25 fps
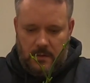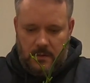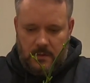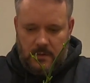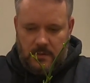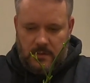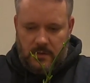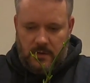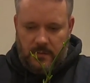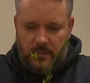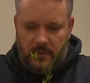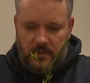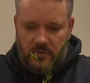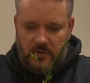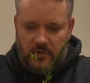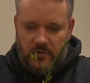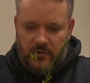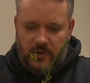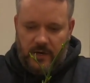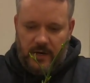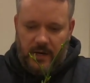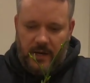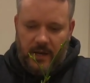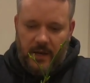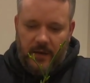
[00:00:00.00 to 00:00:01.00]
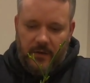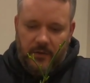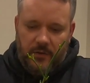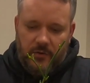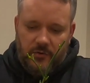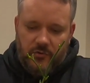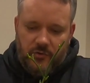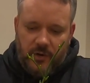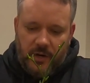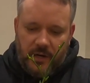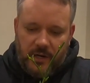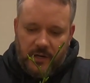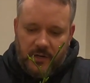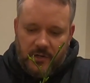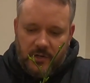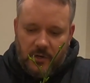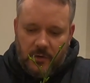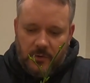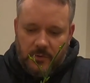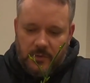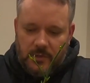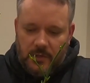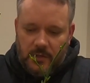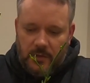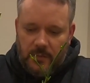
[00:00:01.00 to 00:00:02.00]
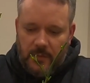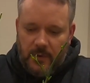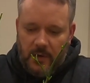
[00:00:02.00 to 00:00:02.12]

It's coming straight out of the drainage holes at the